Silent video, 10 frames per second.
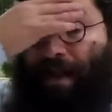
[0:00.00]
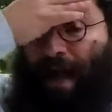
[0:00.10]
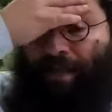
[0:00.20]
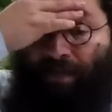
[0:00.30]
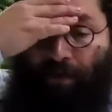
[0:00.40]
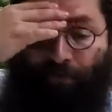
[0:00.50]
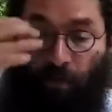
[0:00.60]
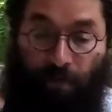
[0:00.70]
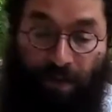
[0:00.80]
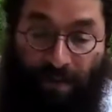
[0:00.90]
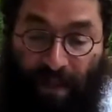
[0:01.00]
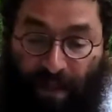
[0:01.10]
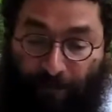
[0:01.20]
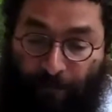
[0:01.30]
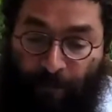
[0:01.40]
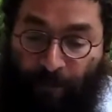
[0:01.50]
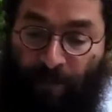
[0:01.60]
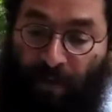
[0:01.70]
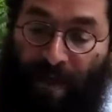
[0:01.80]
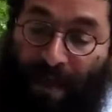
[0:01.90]
And therefore we see
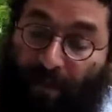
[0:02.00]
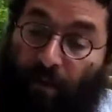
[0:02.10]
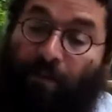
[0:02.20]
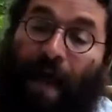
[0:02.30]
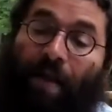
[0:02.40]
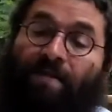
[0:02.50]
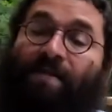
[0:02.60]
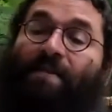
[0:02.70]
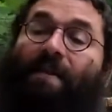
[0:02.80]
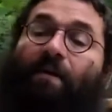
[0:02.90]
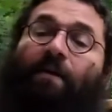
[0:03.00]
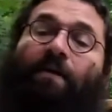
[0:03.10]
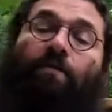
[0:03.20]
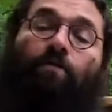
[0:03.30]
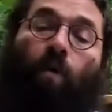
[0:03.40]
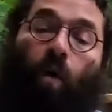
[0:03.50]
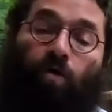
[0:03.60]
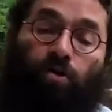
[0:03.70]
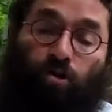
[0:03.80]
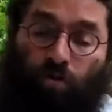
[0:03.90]
that not necessarily do all
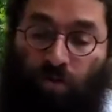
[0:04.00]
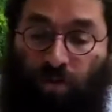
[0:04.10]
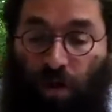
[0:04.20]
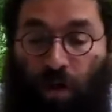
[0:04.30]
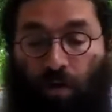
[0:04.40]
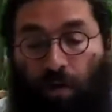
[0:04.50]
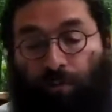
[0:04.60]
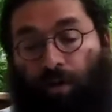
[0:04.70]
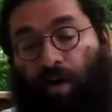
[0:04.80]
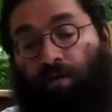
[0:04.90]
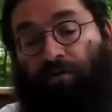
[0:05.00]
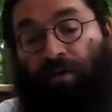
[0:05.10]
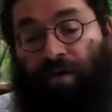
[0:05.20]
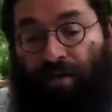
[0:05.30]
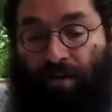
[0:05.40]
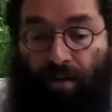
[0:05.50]
Jews put on tefillin.